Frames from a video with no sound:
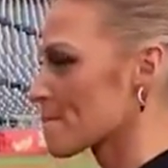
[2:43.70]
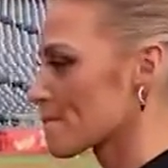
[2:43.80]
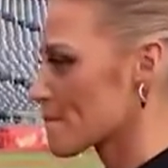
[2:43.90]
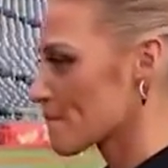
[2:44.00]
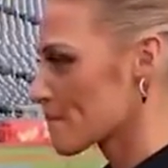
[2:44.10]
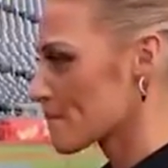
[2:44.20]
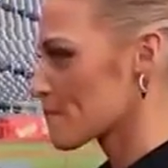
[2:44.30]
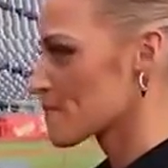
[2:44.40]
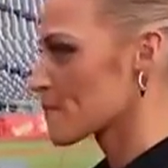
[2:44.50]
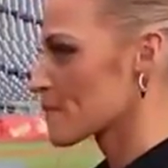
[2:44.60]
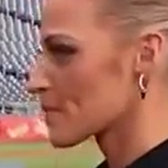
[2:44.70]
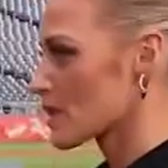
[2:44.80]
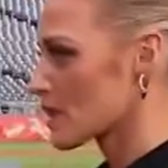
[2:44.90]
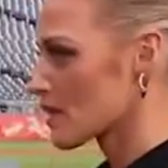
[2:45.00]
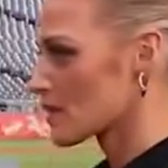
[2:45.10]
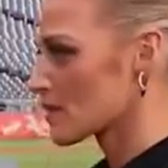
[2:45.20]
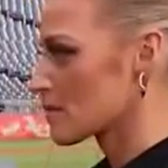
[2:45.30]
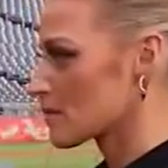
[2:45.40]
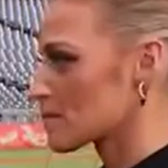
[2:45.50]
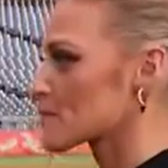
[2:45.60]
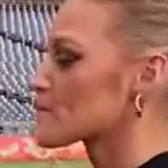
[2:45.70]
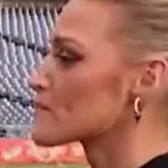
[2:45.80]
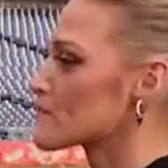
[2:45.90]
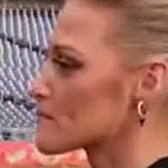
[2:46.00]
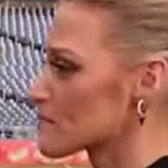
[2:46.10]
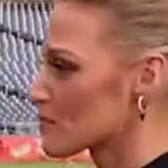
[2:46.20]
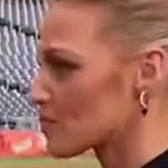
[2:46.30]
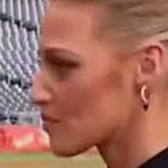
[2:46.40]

This person isn't speaking.